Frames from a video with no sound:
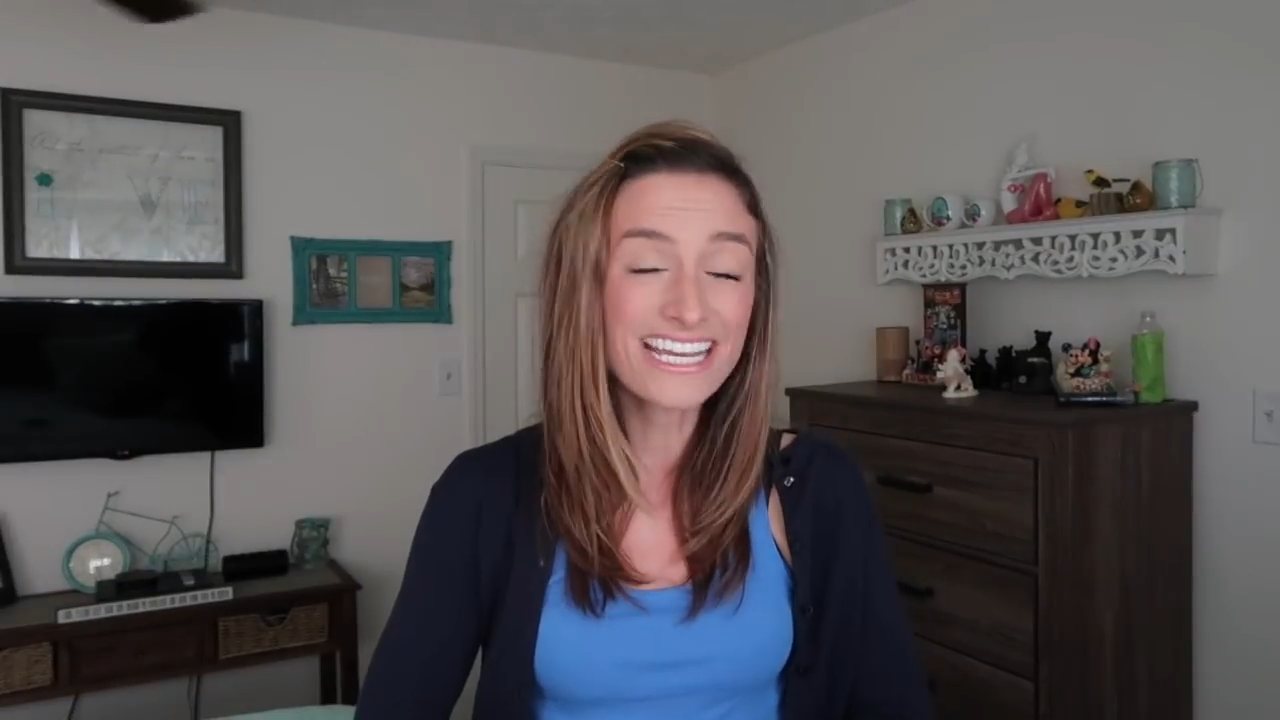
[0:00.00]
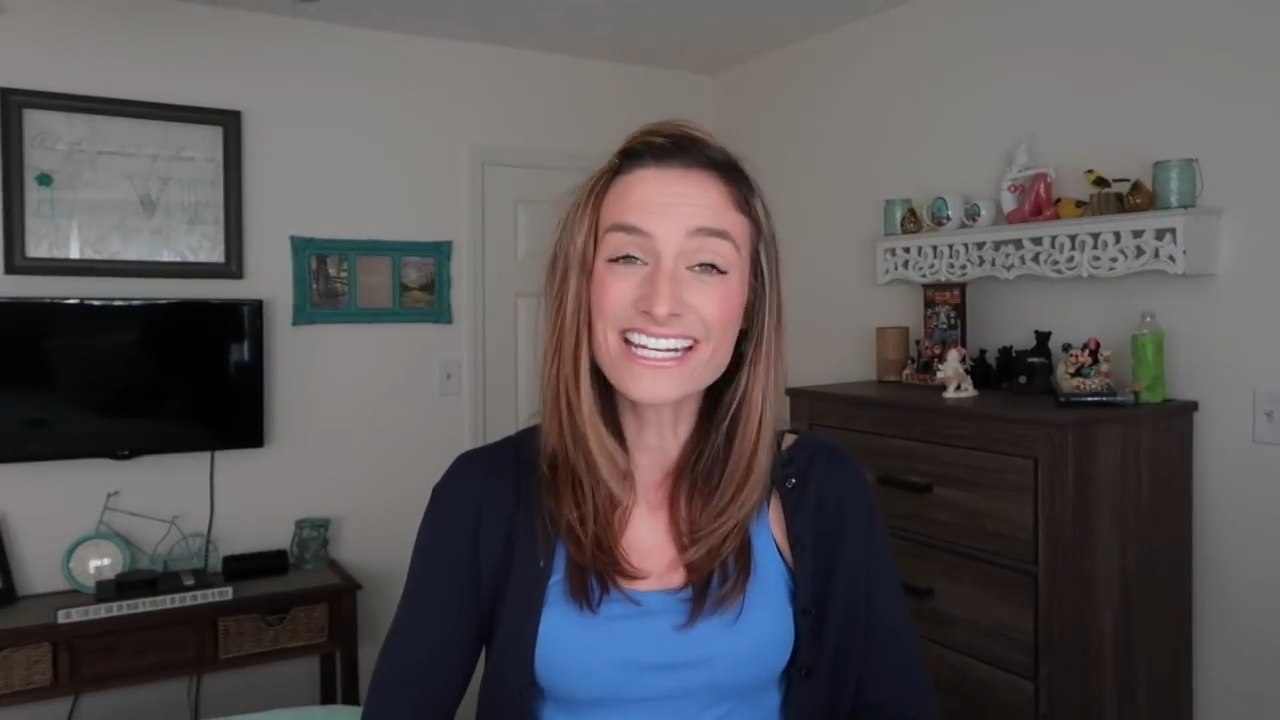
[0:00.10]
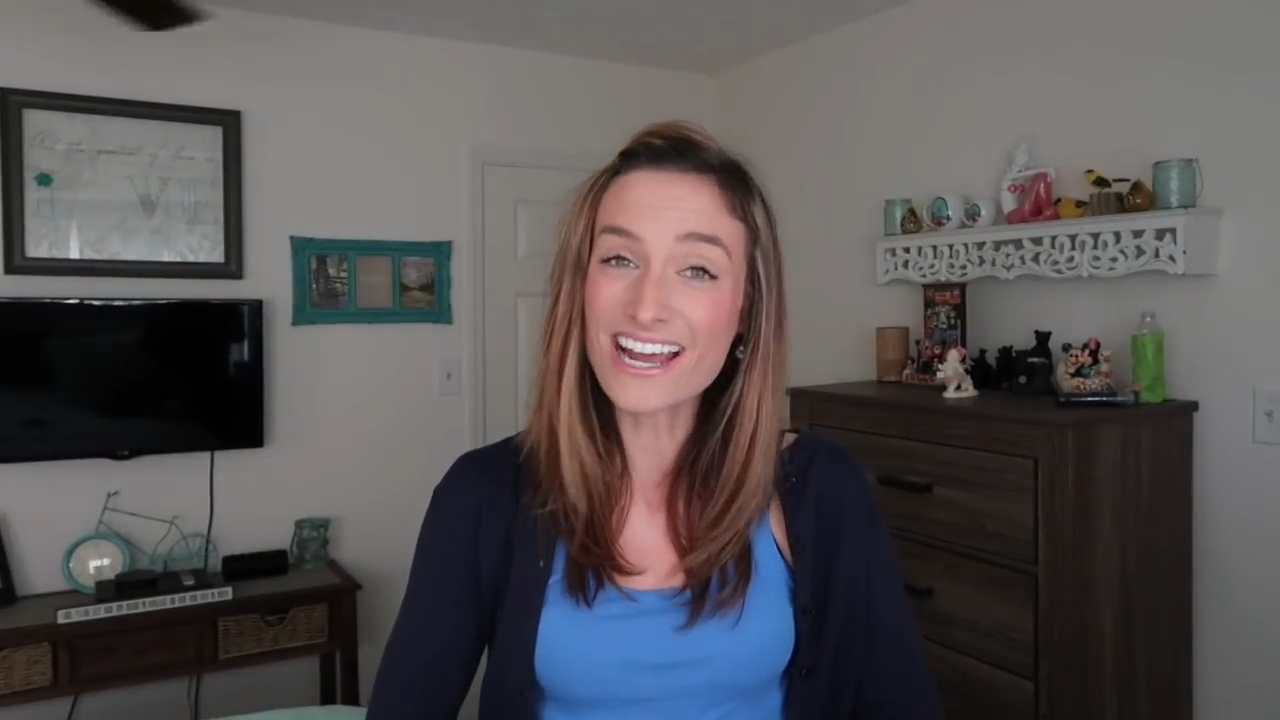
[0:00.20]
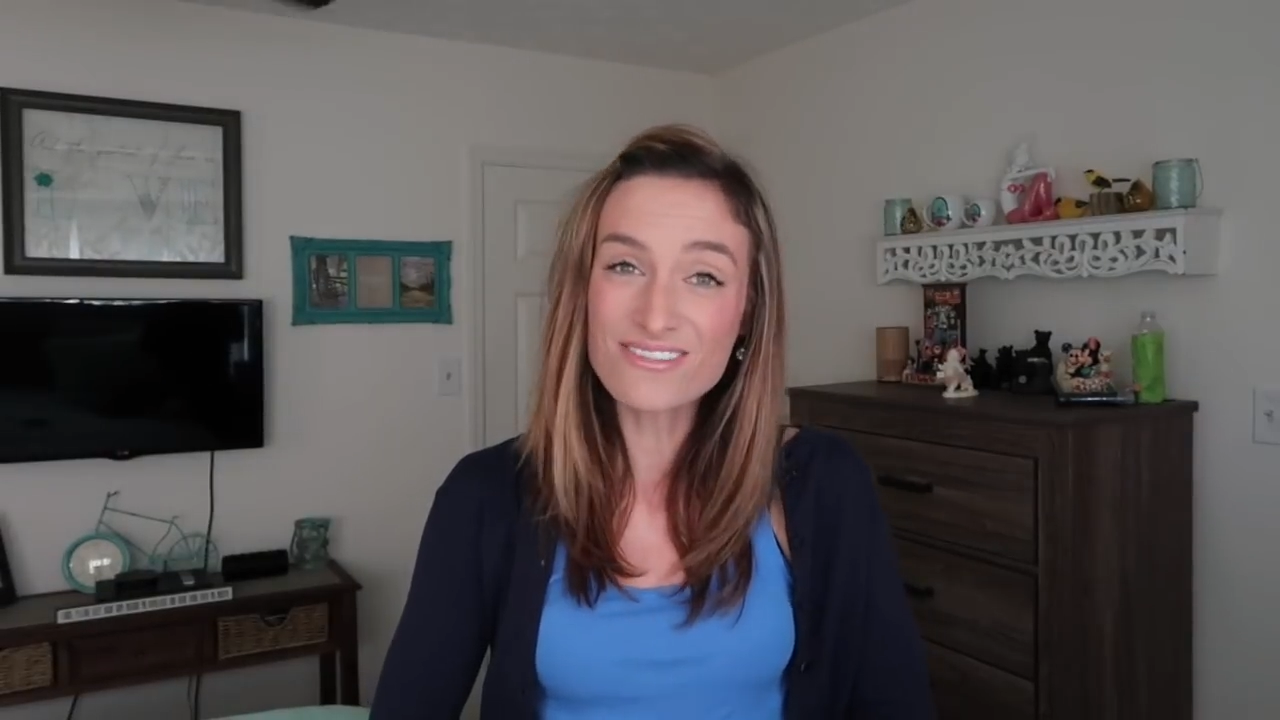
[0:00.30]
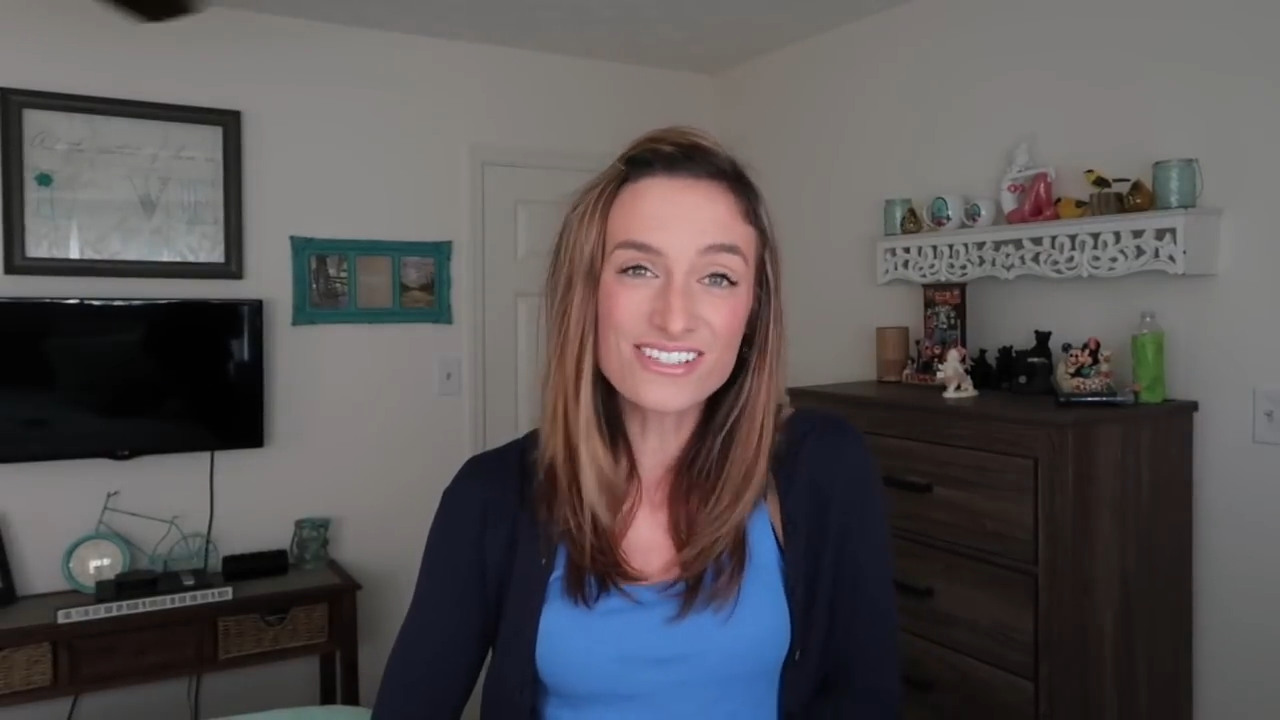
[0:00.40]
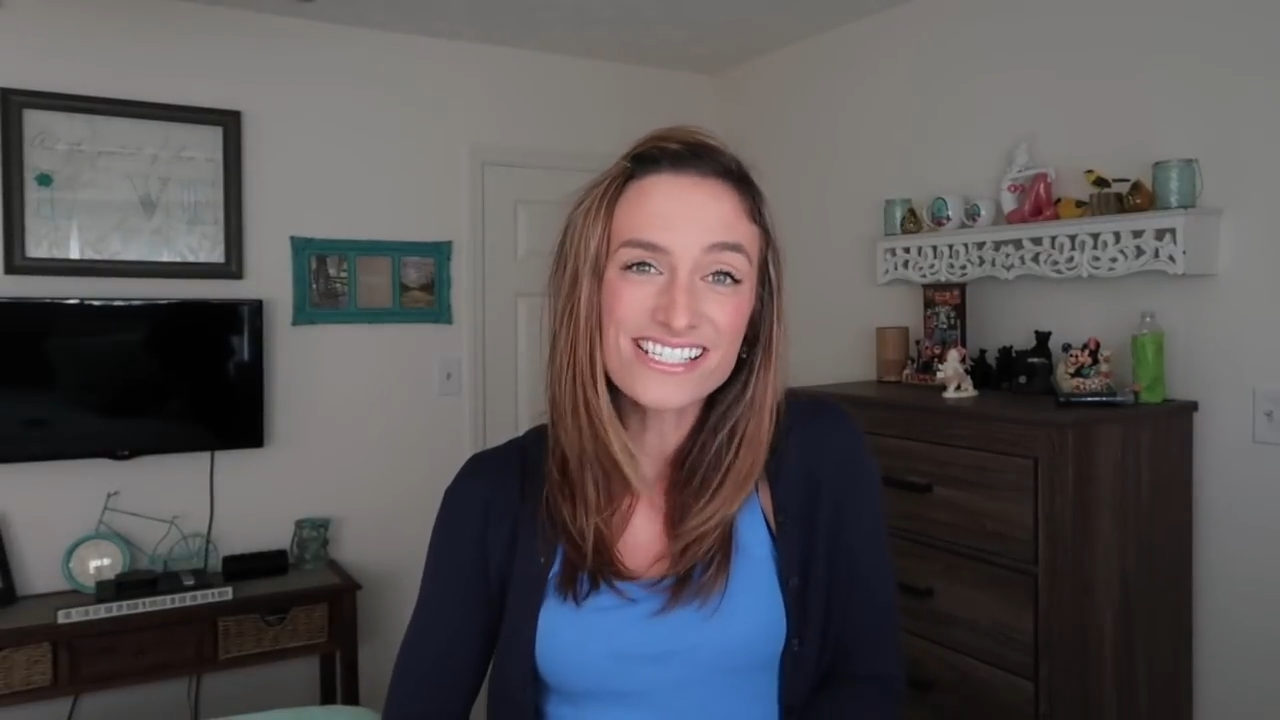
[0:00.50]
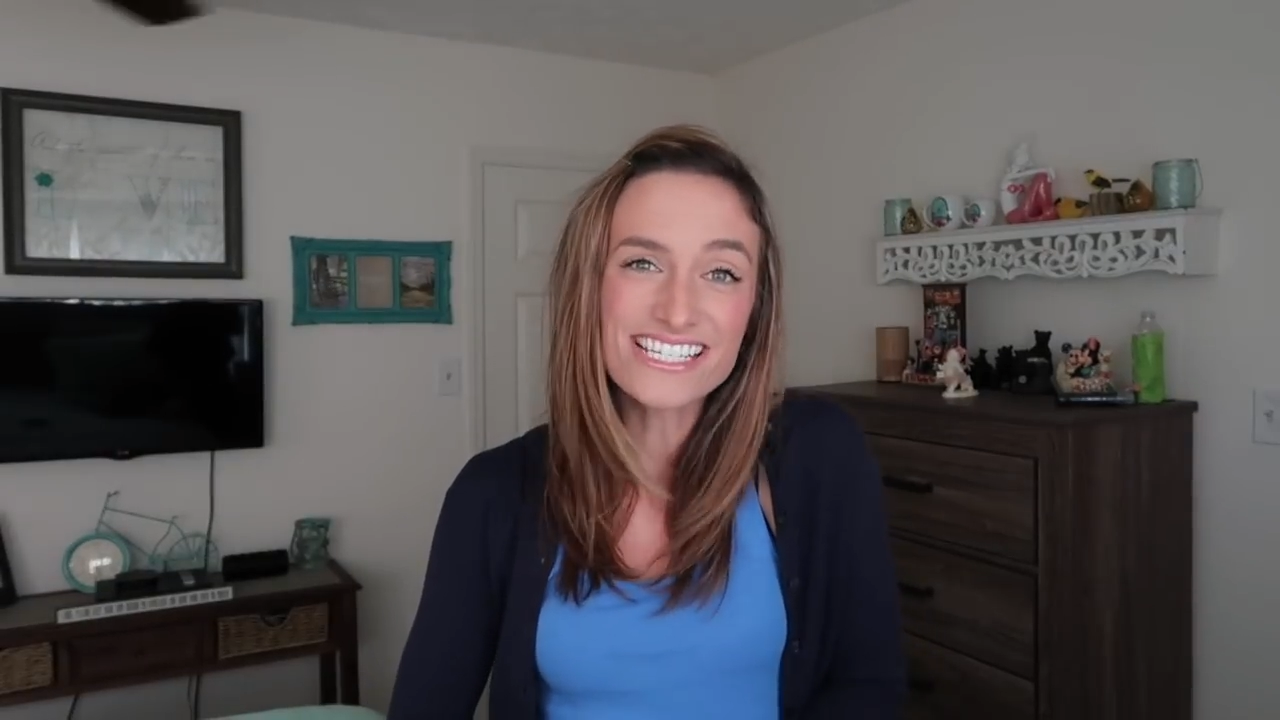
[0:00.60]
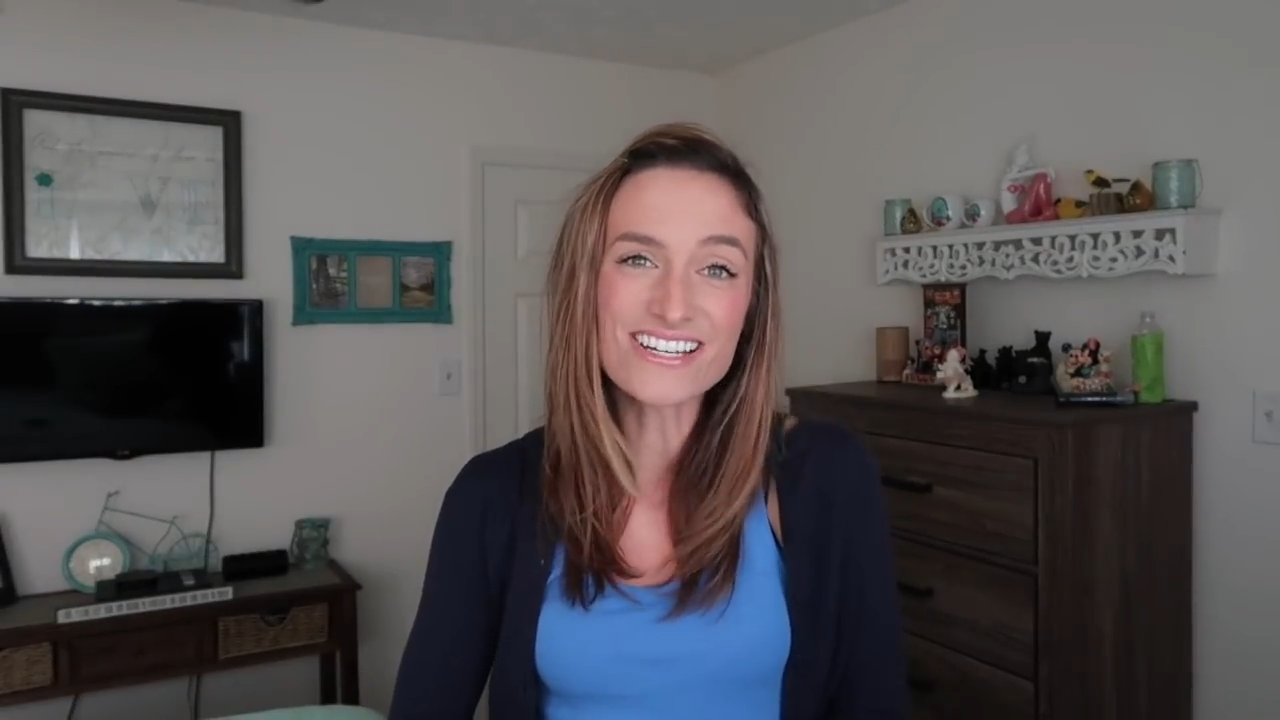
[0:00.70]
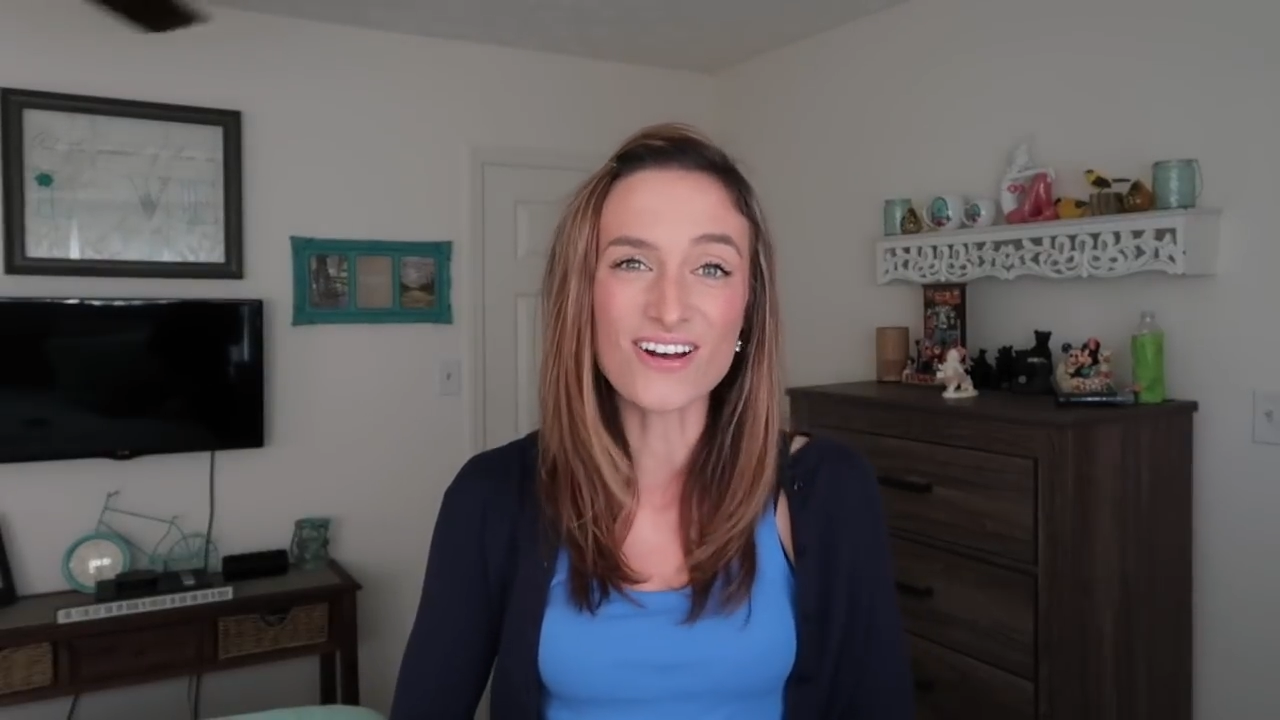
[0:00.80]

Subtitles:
And I will see